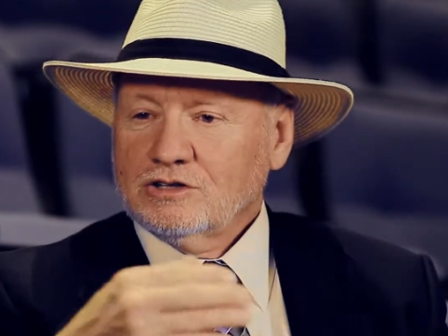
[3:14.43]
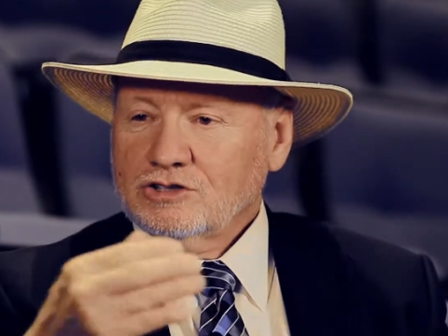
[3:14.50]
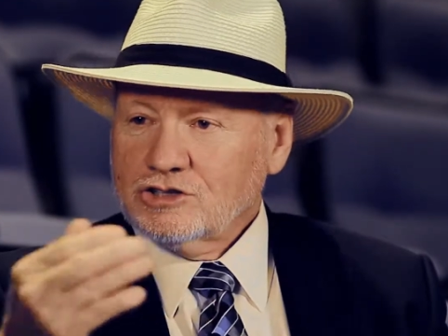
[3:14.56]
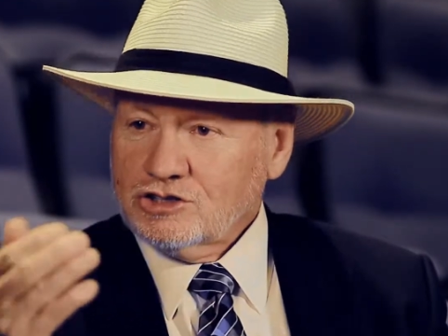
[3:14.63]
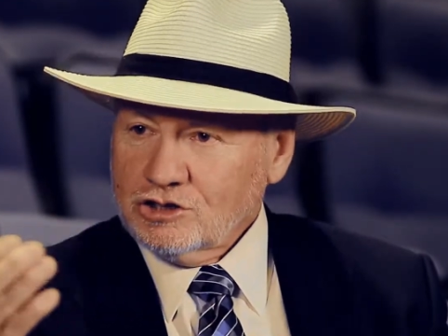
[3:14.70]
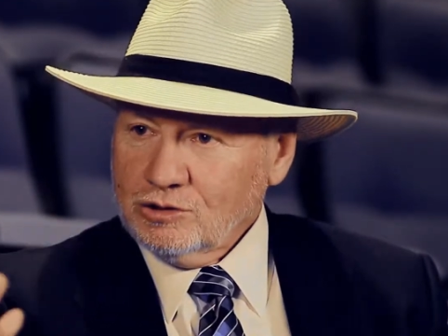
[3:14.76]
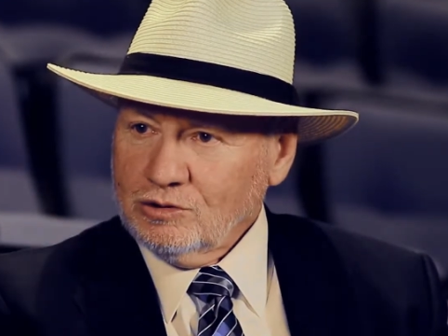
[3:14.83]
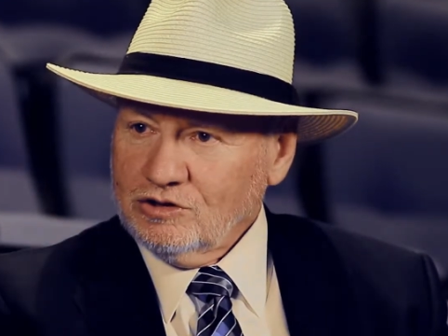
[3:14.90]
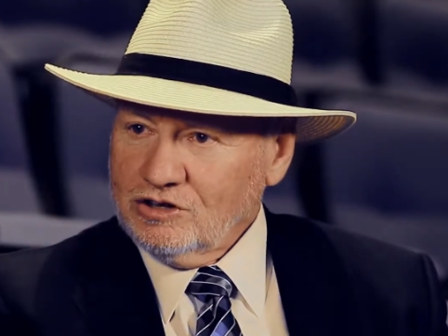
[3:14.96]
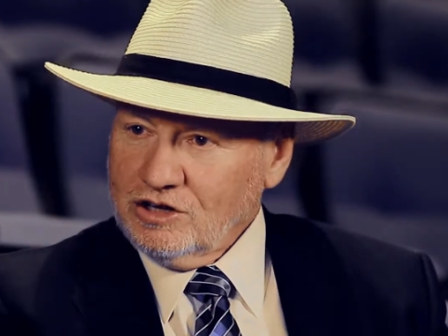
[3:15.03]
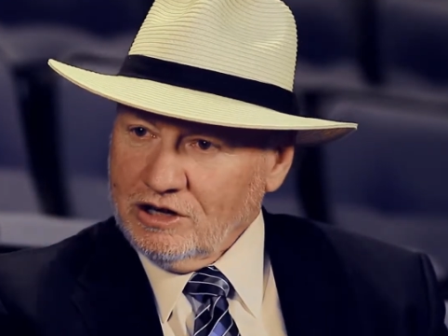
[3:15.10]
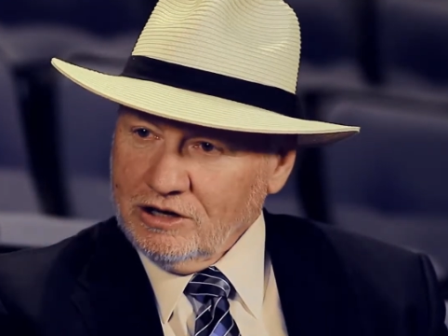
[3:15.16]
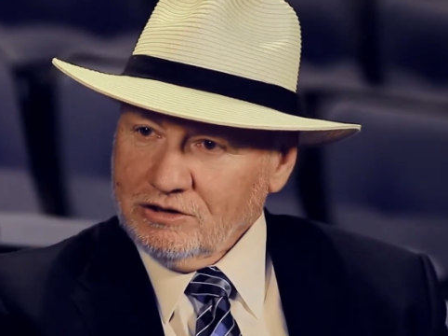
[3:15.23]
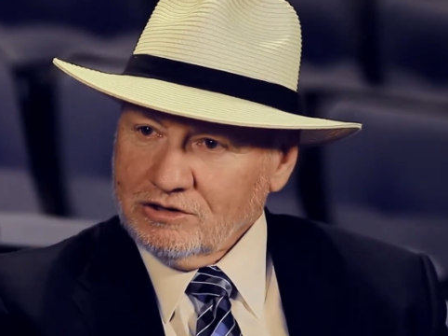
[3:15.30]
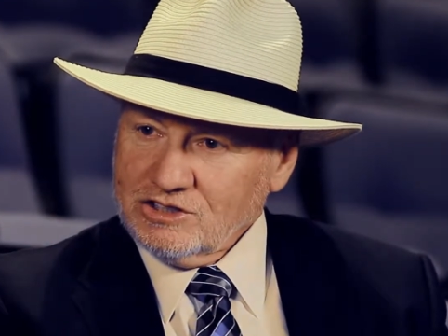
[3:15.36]
sued
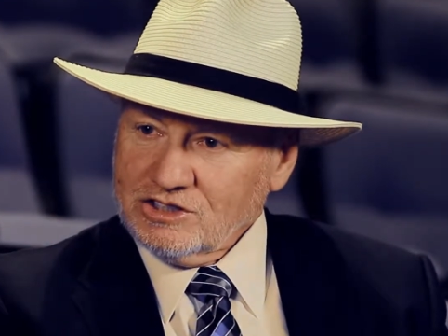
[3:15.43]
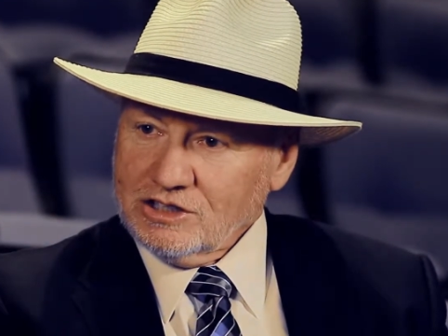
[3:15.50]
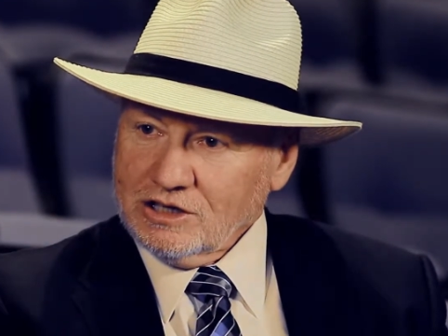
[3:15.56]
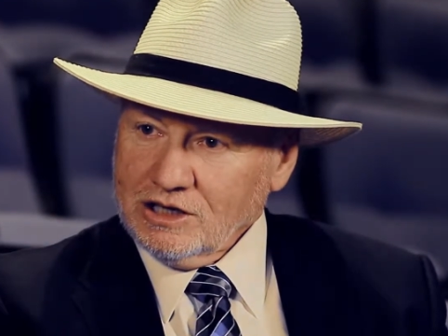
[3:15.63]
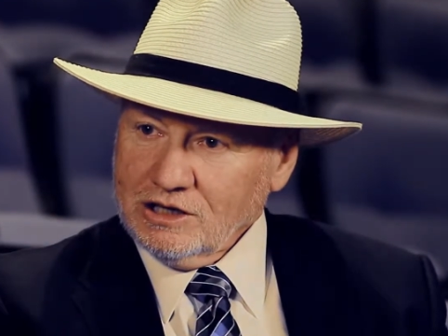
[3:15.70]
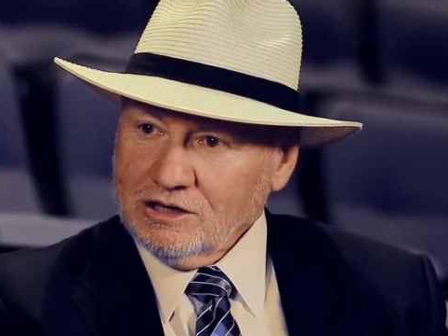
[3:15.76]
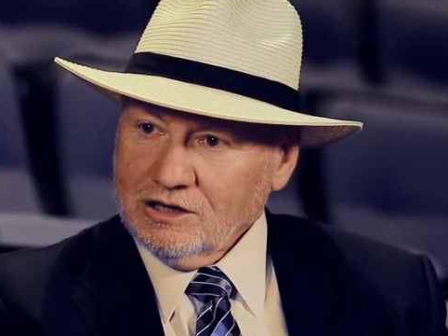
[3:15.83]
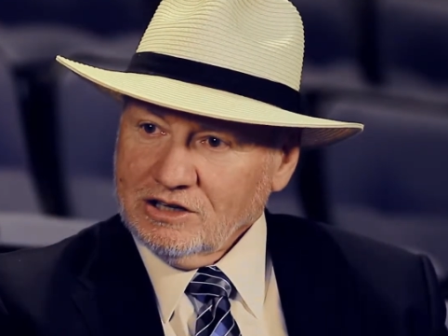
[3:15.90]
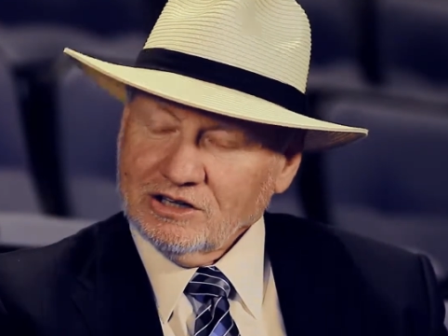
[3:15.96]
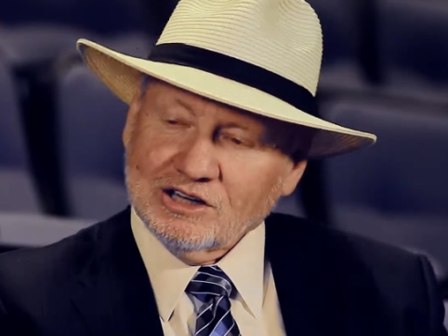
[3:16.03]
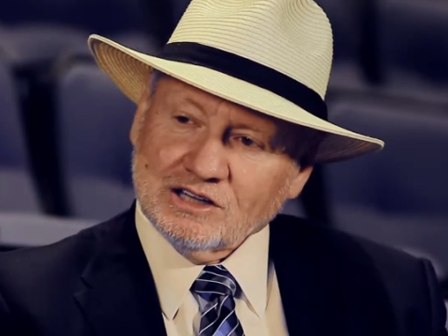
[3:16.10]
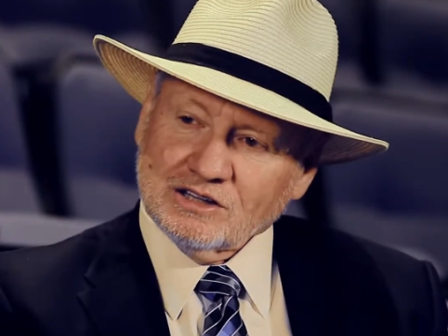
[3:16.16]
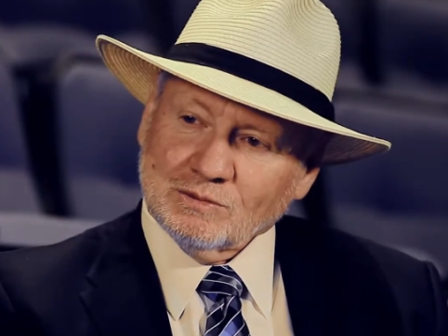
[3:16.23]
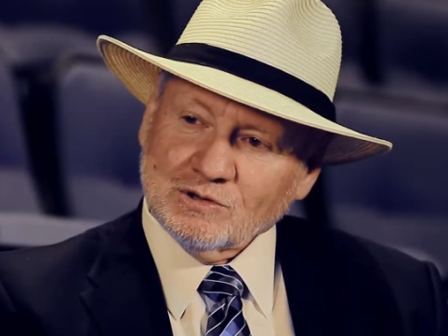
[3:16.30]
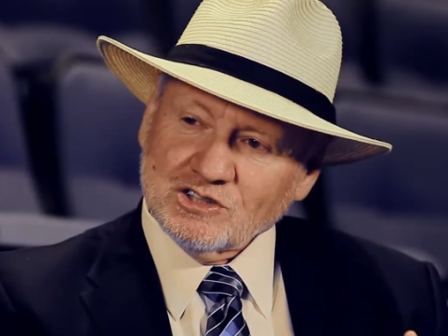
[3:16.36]
the other city to
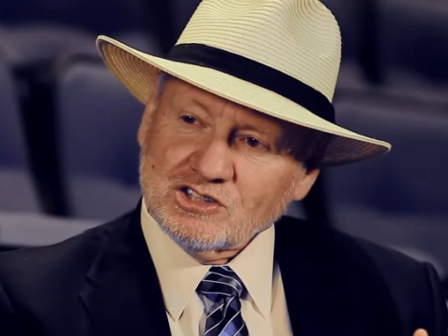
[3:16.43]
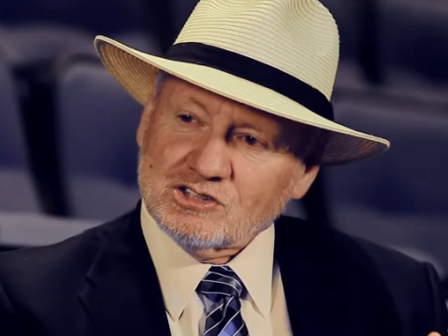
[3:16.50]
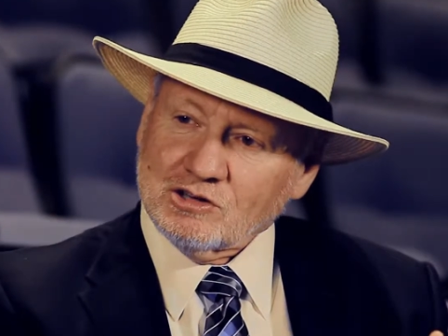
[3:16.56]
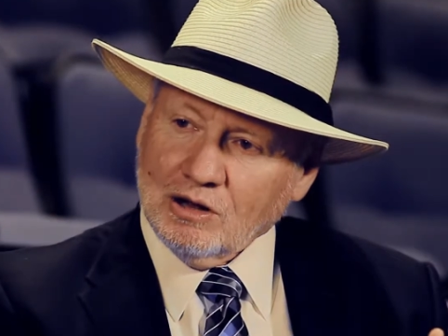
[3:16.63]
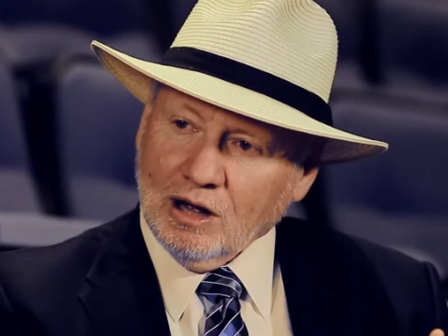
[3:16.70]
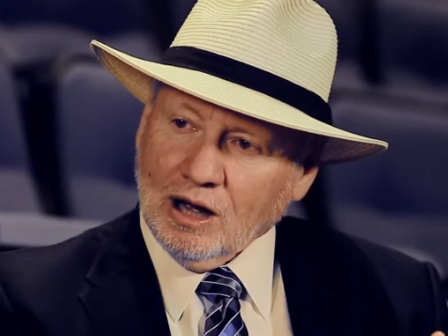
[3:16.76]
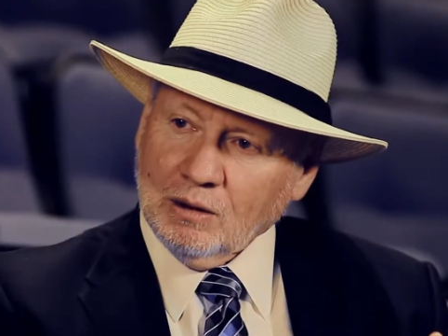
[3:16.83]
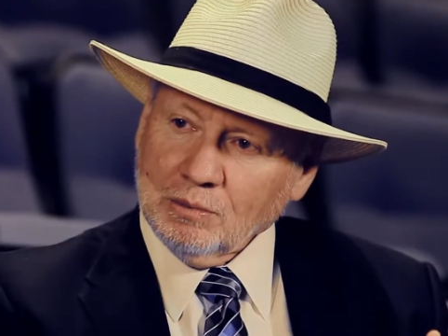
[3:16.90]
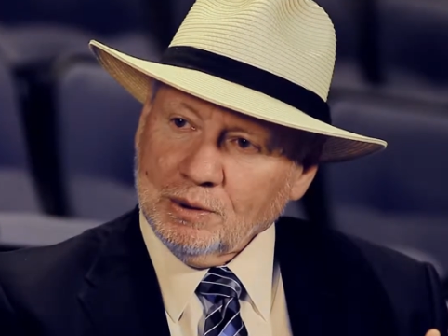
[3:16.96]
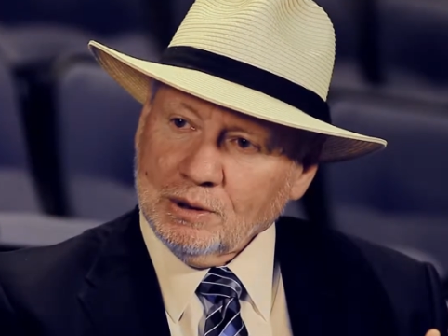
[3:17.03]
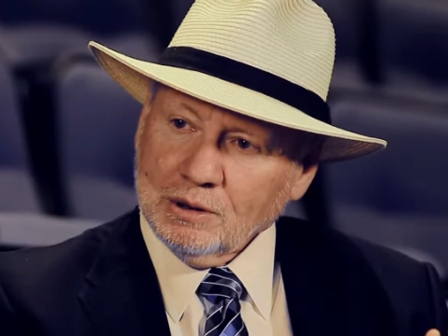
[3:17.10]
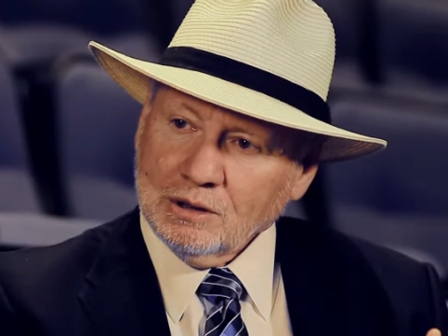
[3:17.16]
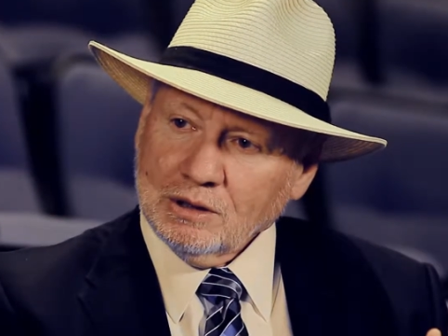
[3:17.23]
get them to stop.